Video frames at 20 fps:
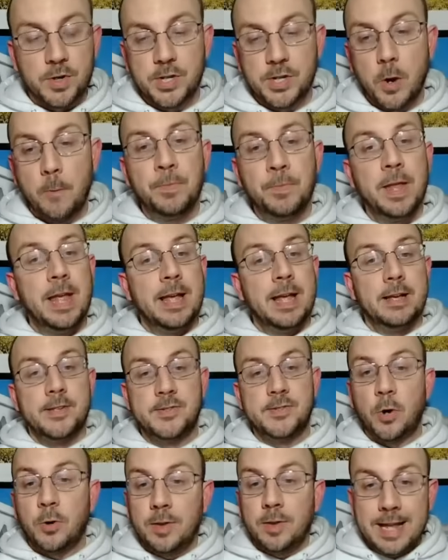So
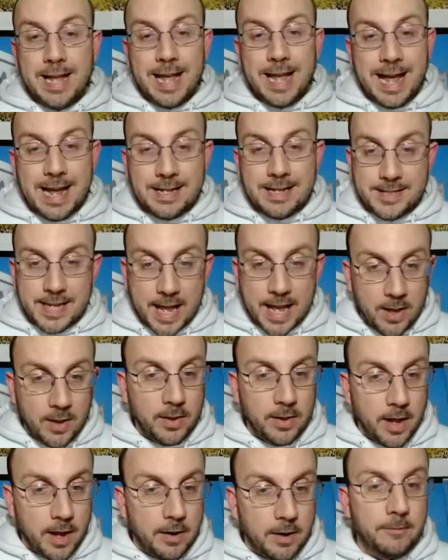certainly a
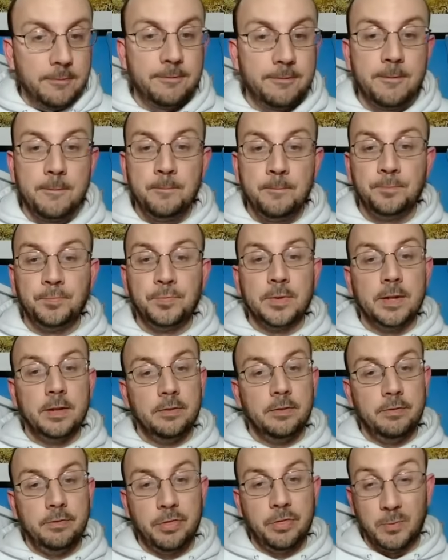tale of
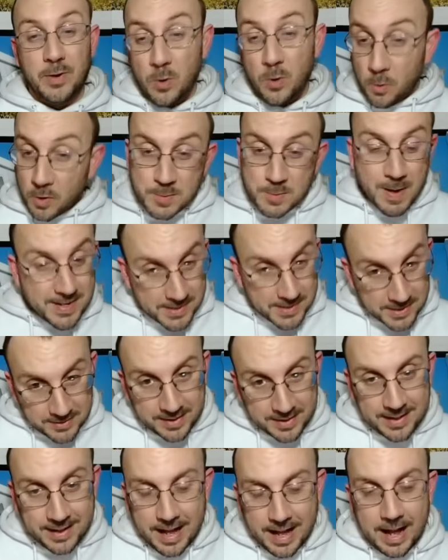3 quarters,
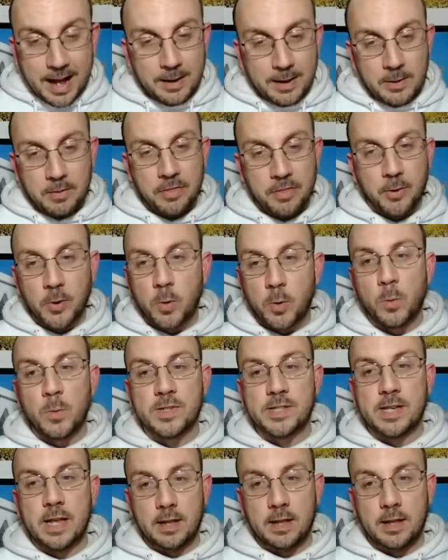basically. The third quarter was